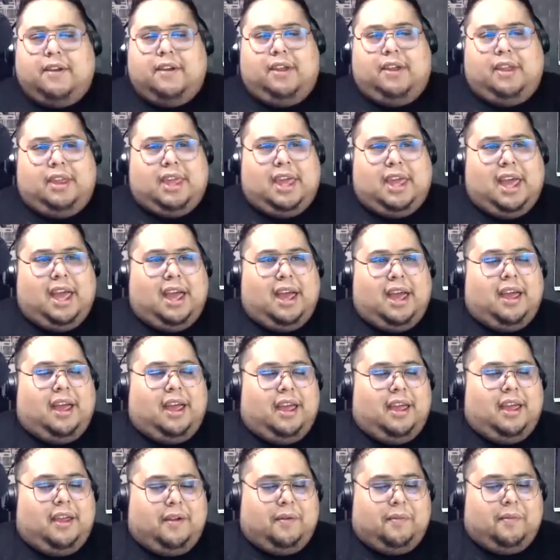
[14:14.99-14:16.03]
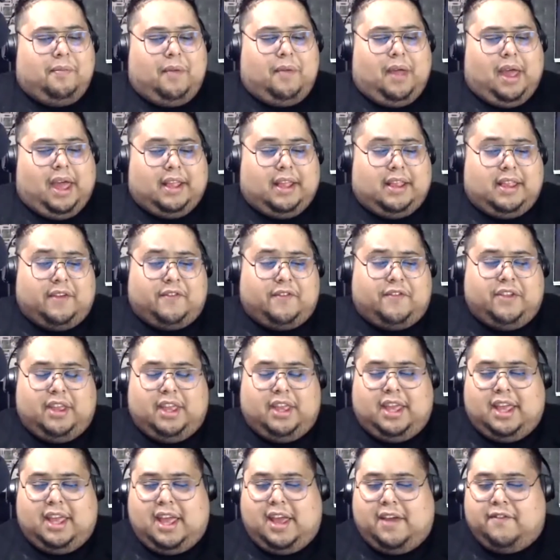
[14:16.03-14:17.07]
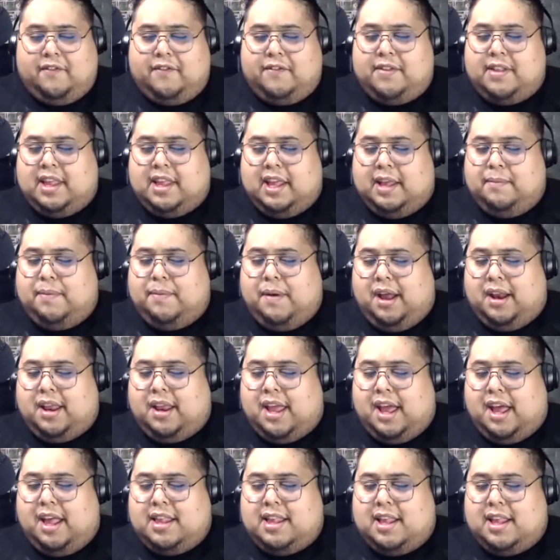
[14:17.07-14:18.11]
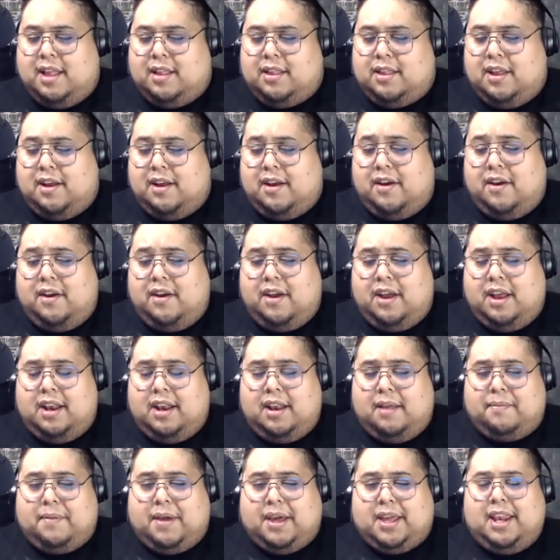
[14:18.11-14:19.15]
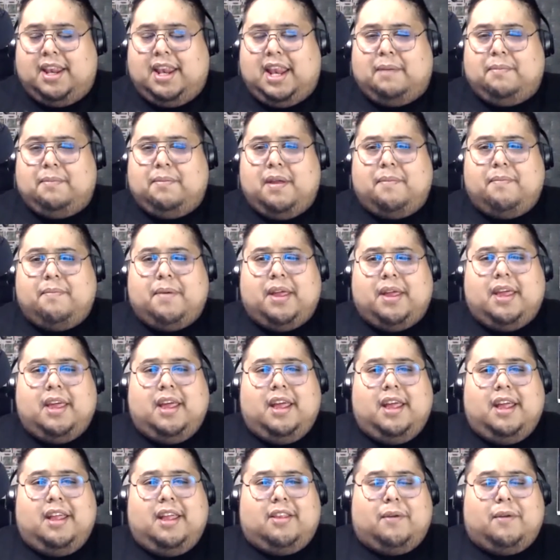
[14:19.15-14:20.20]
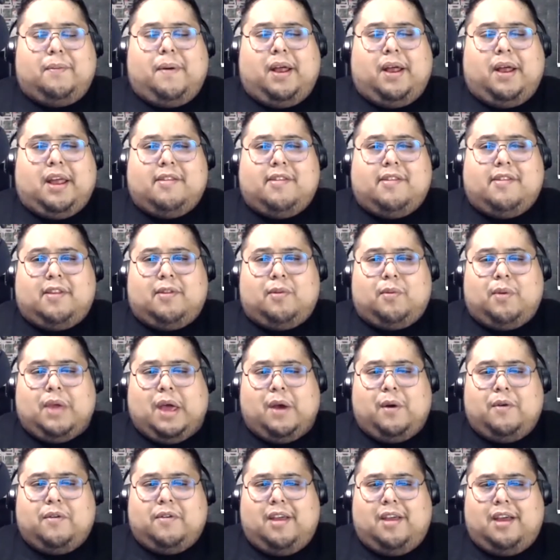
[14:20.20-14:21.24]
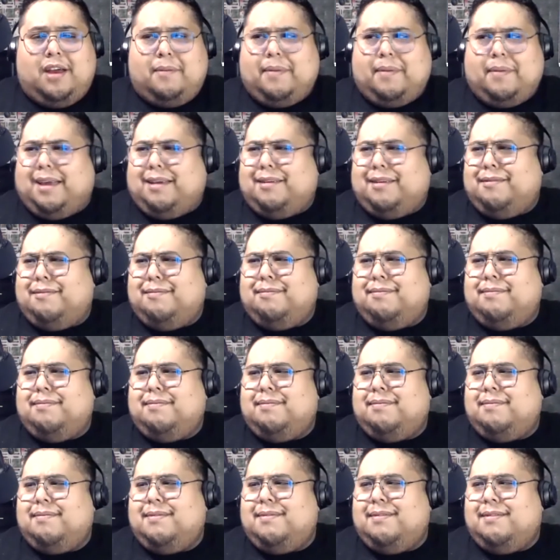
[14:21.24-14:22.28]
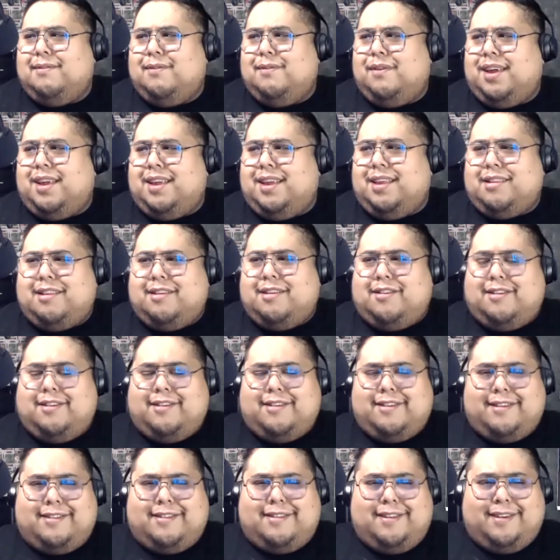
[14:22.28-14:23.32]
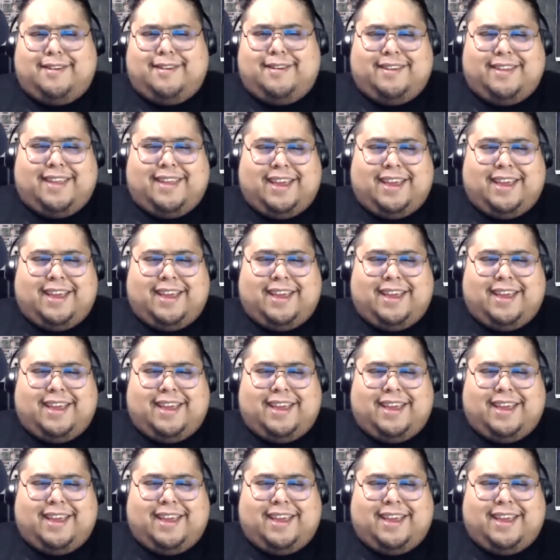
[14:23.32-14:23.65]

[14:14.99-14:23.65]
Yeah, I definitely have seen podcasts out there, and I'm not going to name them, but their podcasts like 3 hours long. I'm like, what did you just do?